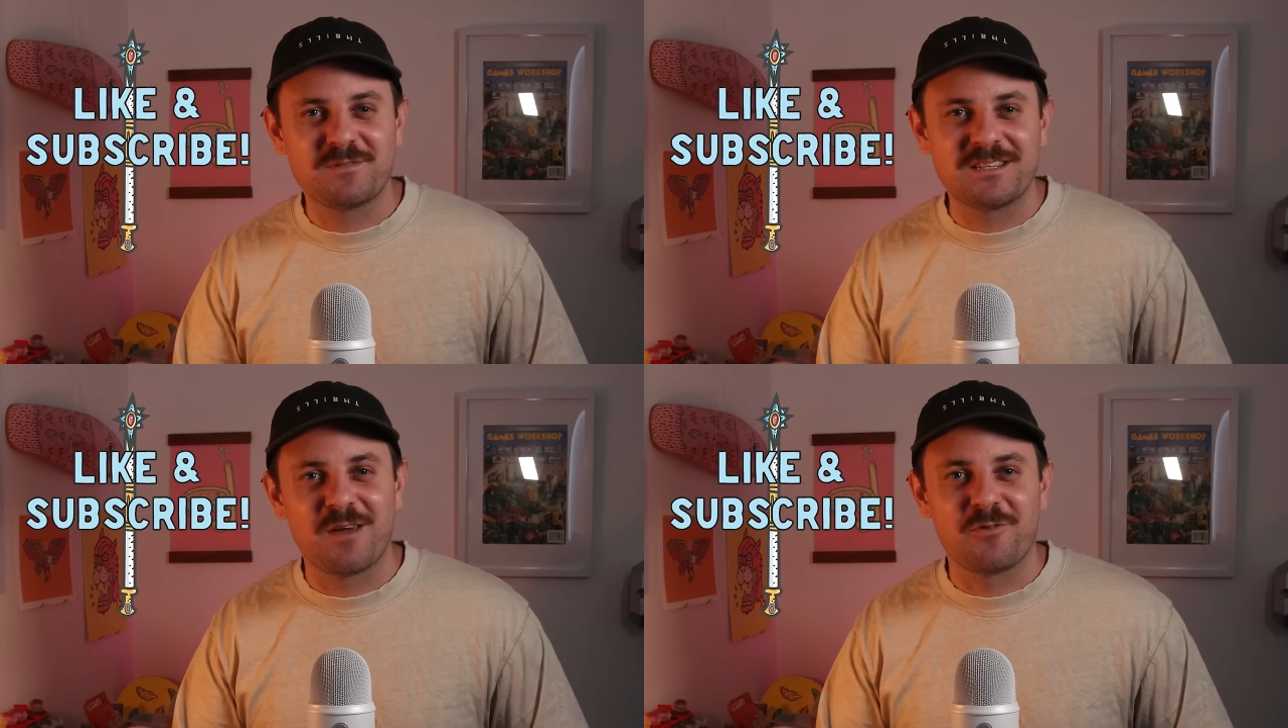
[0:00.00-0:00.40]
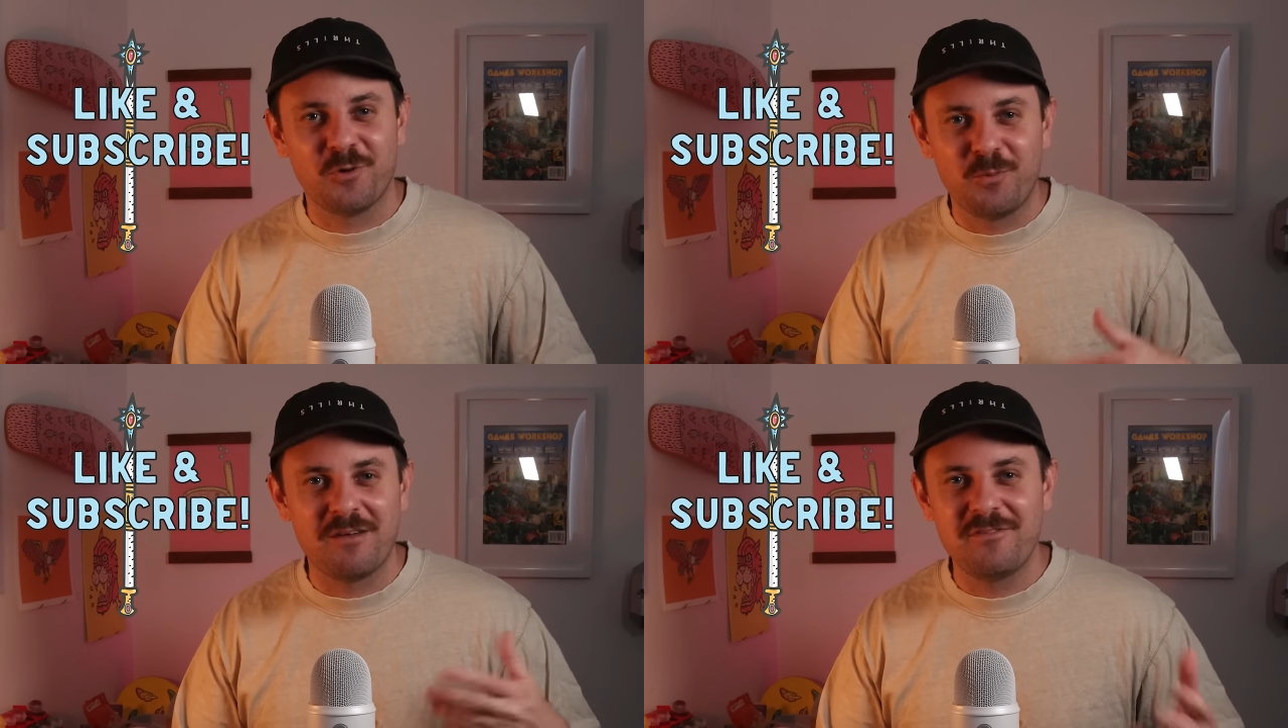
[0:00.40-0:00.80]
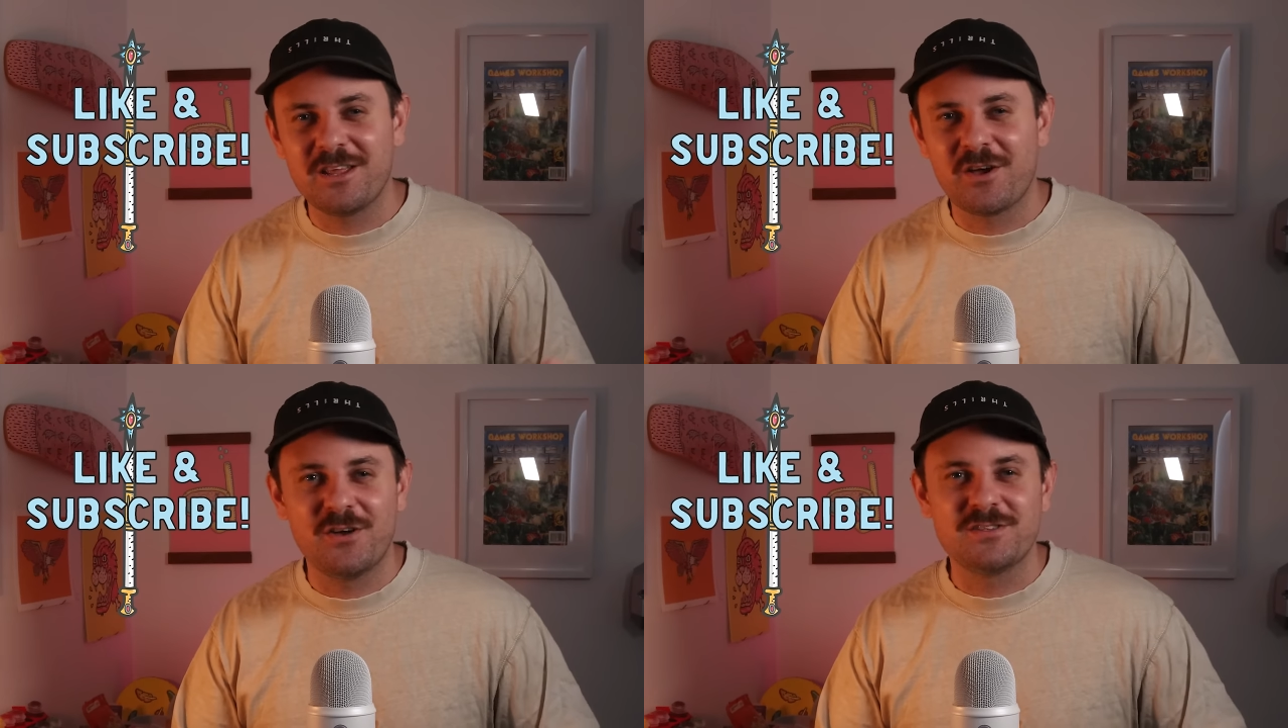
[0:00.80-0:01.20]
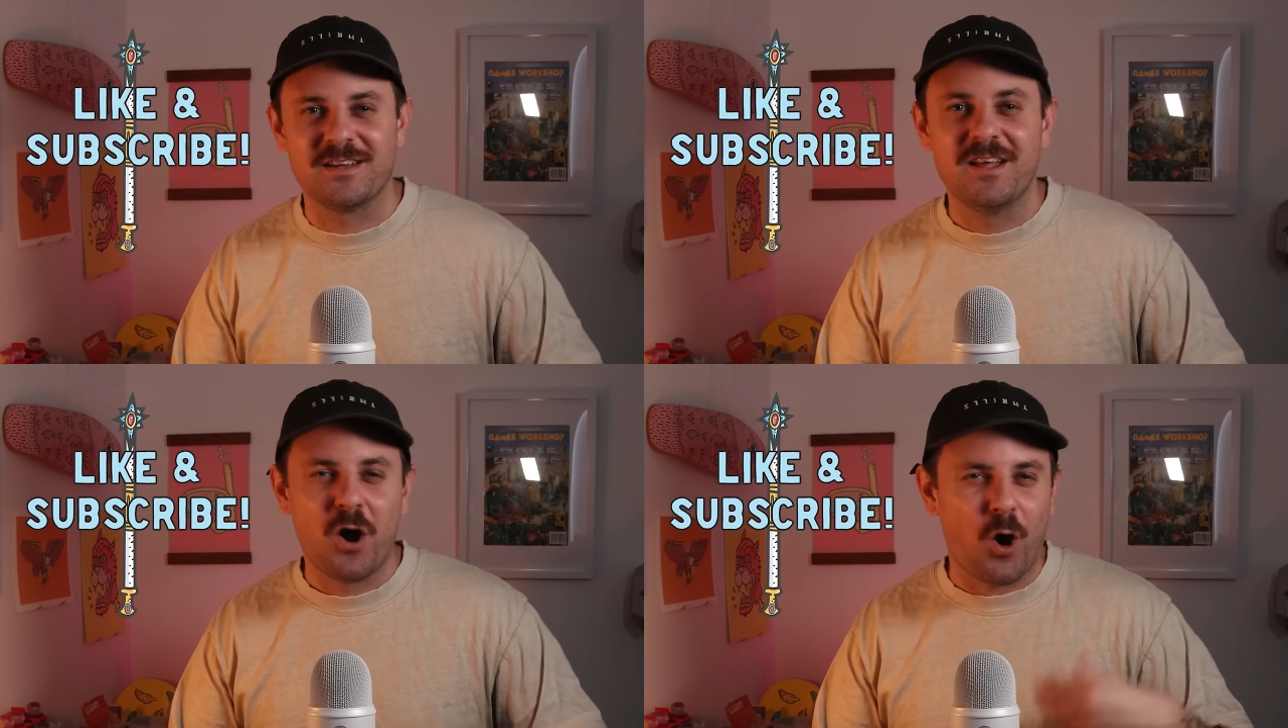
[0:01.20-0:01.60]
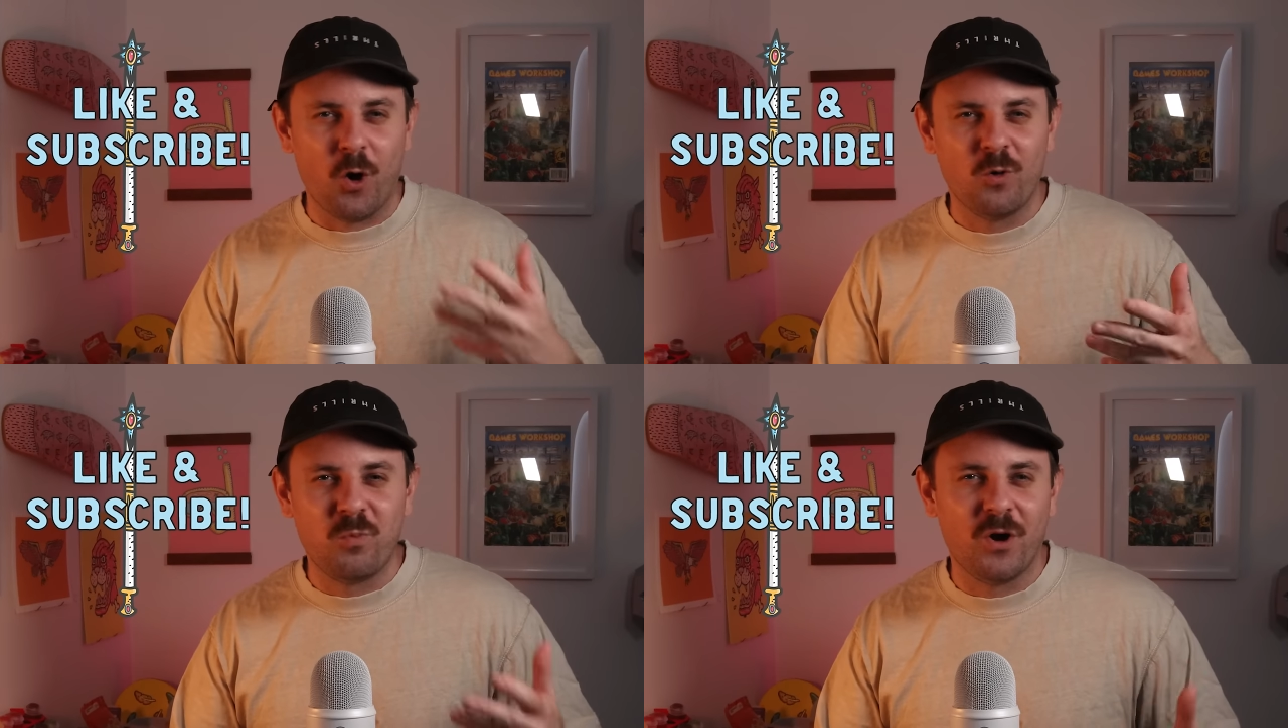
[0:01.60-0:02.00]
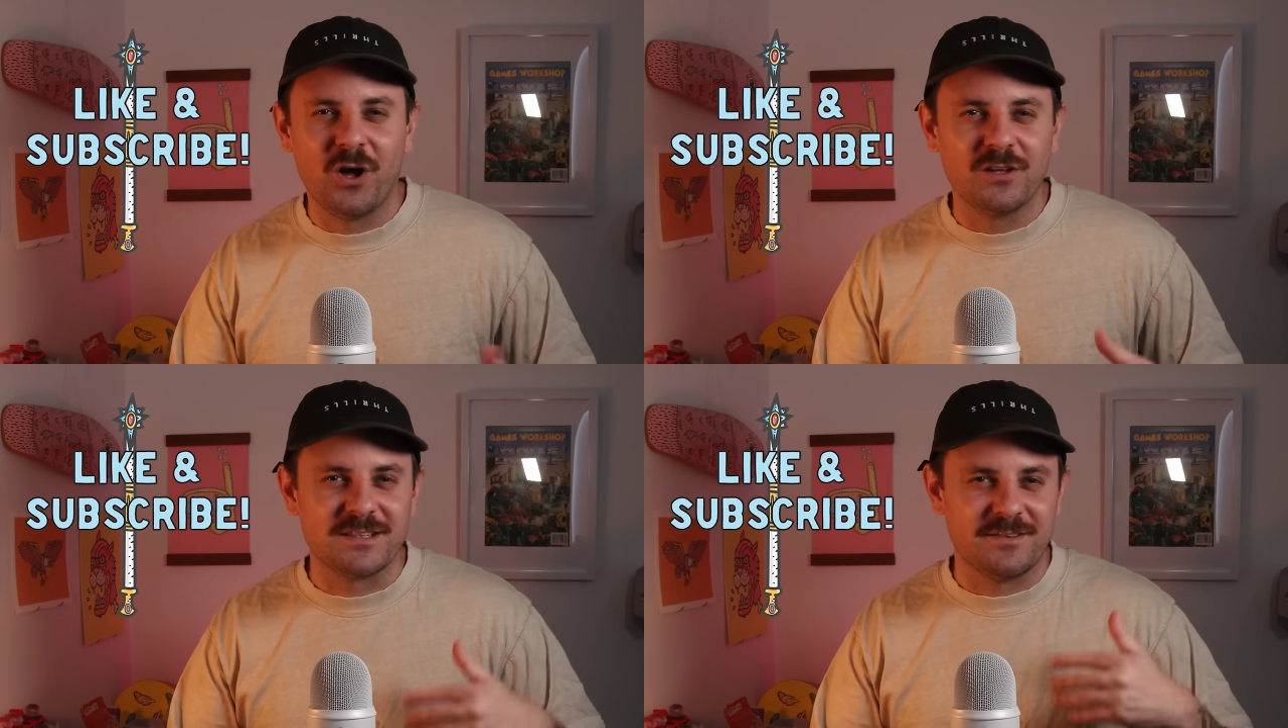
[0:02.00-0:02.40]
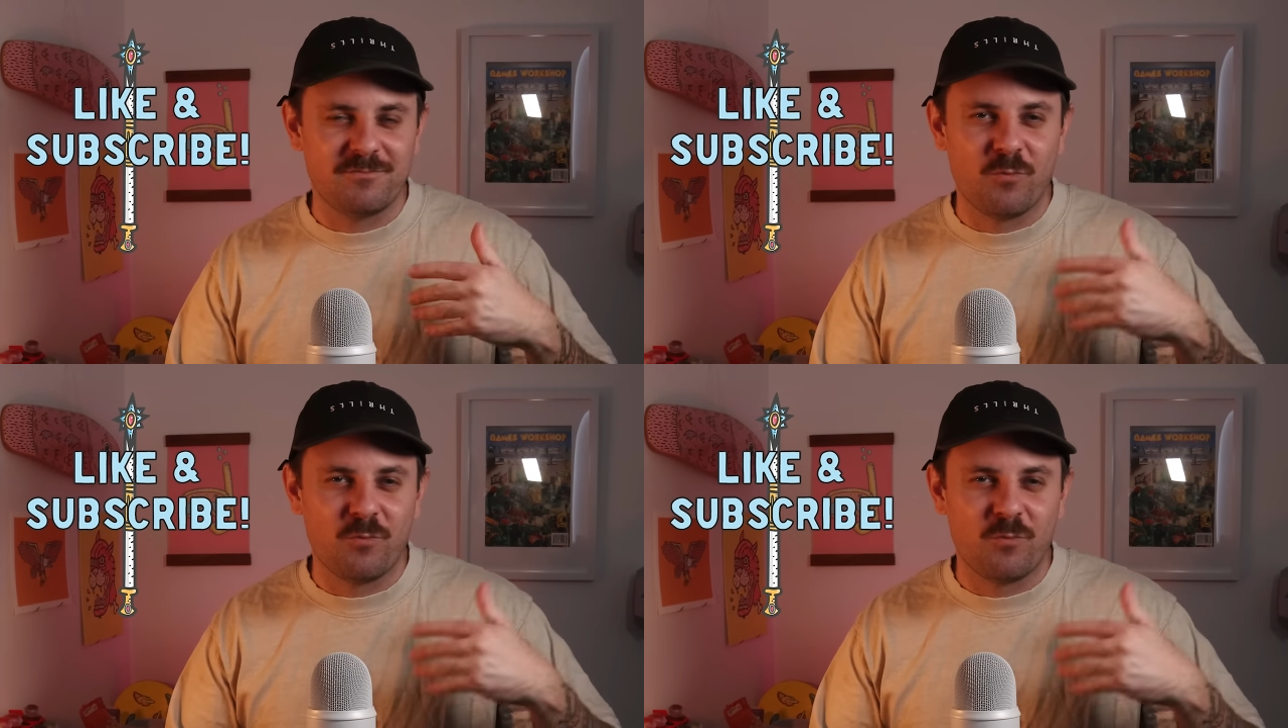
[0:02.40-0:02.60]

up to date with all my videos and old worlds and